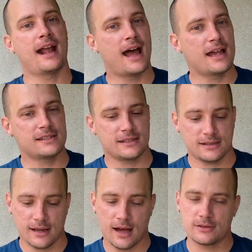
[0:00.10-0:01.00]

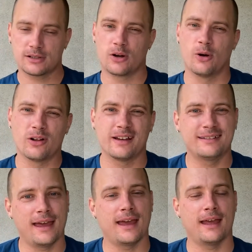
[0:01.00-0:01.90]
guys, how's it going
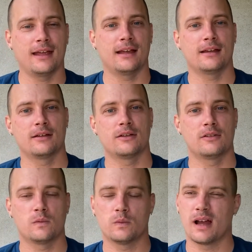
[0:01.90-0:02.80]
today?
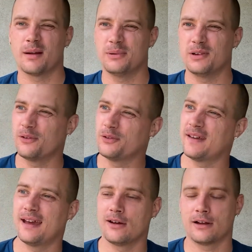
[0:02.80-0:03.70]
We got a beautiful
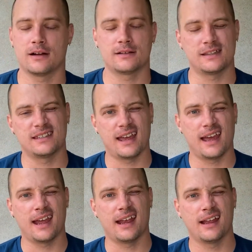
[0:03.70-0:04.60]
day out here
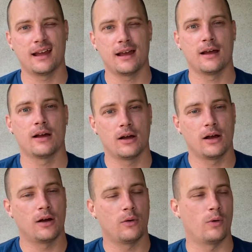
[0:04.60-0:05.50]
today.
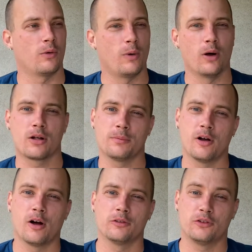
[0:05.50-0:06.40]
I want to welcome you
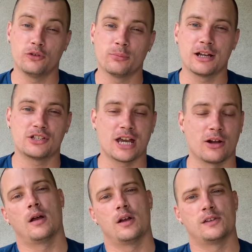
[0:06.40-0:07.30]
all to my
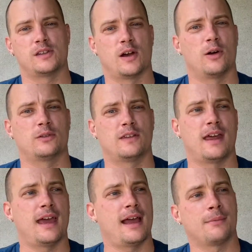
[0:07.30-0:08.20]
channel. So
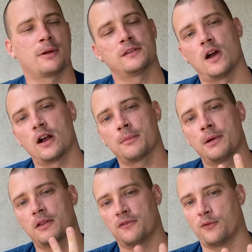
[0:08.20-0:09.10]
today I'm going to talk
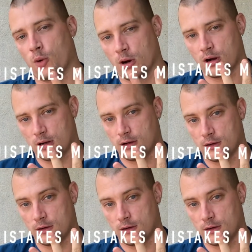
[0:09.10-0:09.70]
about the 4